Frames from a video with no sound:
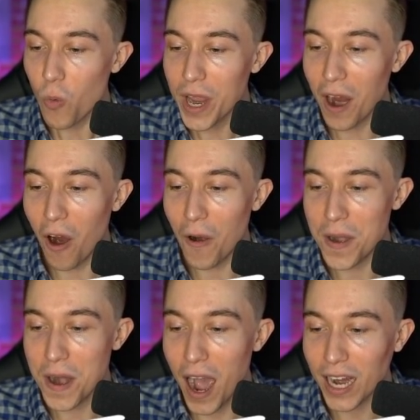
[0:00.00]
We are
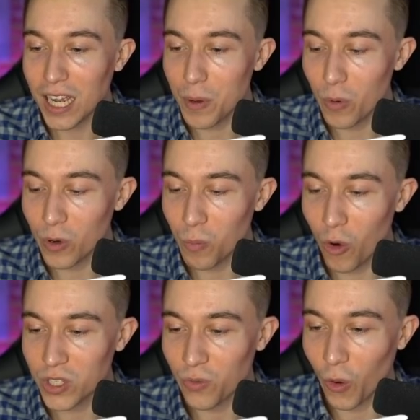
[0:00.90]
not going to be
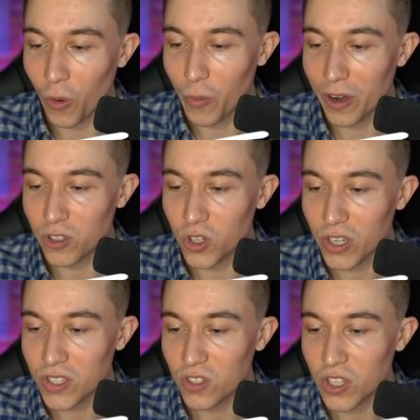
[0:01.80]
remorseful. We are
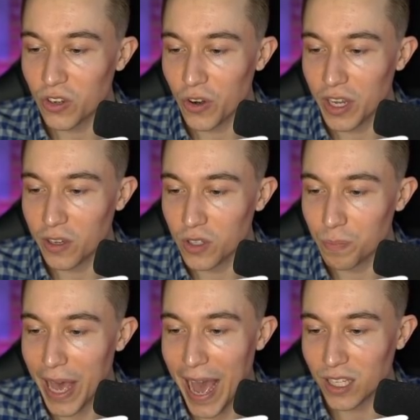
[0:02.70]
just securing those
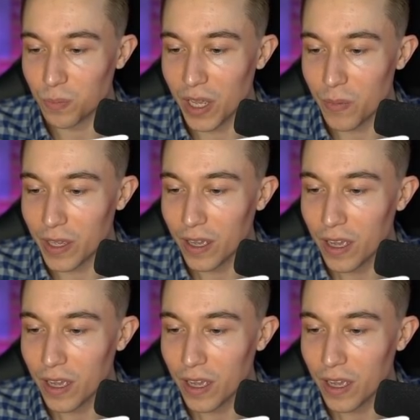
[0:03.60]
bags, baby.